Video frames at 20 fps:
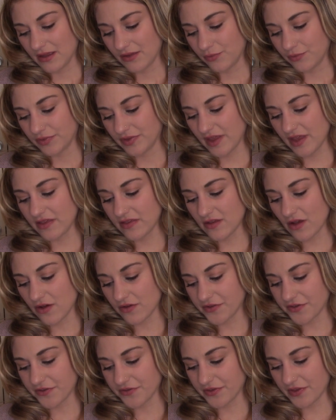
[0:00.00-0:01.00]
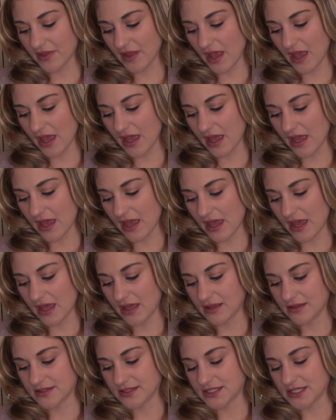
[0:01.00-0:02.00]
This also
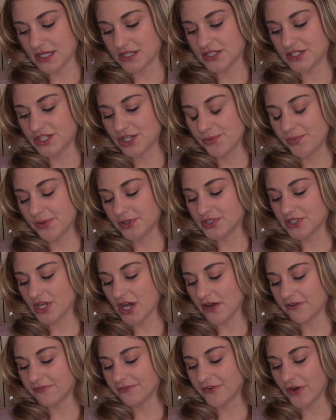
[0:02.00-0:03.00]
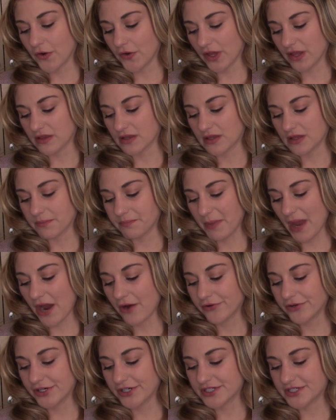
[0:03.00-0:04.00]
says super soft focus
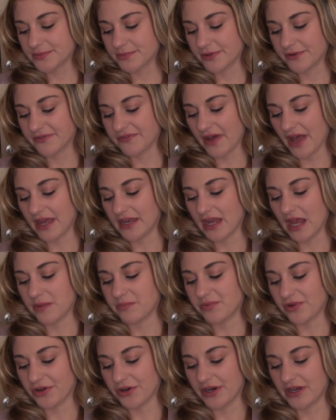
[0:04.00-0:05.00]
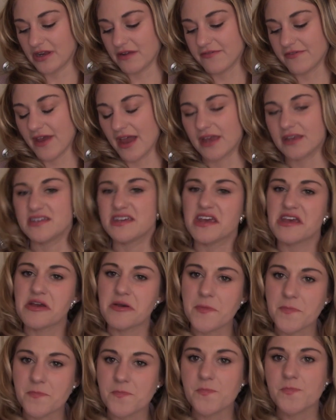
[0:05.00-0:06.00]
powders provide a blurring effect.
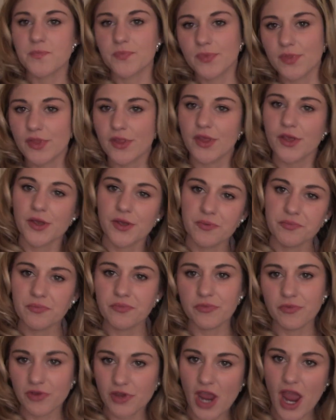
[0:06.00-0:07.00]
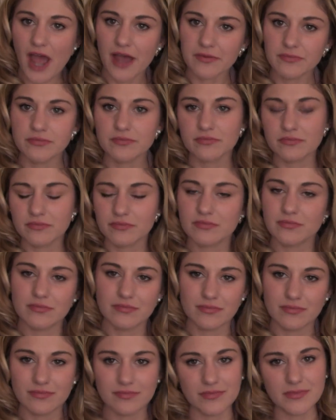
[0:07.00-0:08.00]
Yeah,
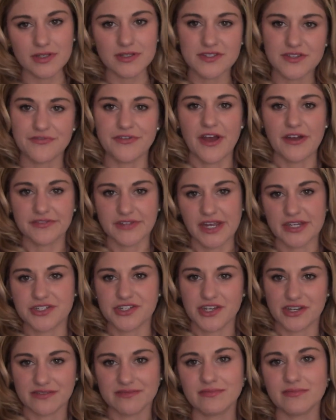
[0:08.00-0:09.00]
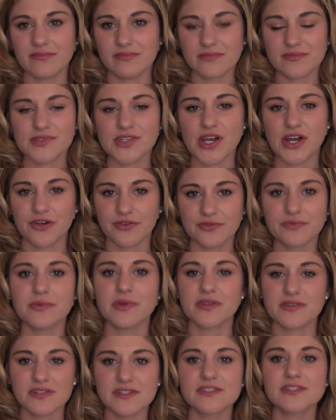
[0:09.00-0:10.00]
it's a foundation, so
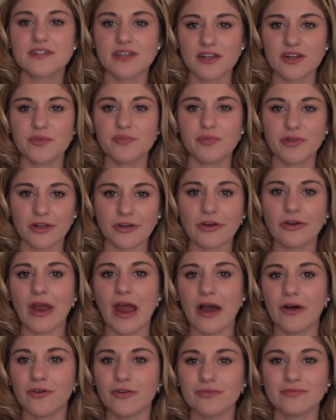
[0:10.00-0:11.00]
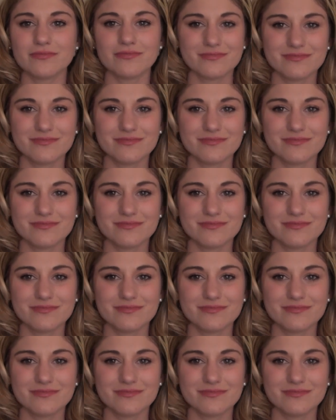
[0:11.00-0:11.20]
it's gonna blur out